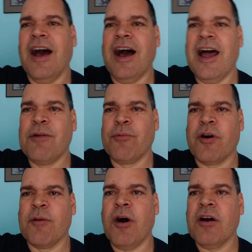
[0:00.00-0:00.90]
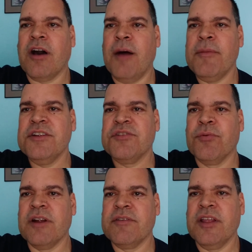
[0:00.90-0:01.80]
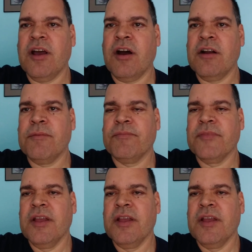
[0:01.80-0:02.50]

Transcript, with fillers: I welcome all comments, whatever they are.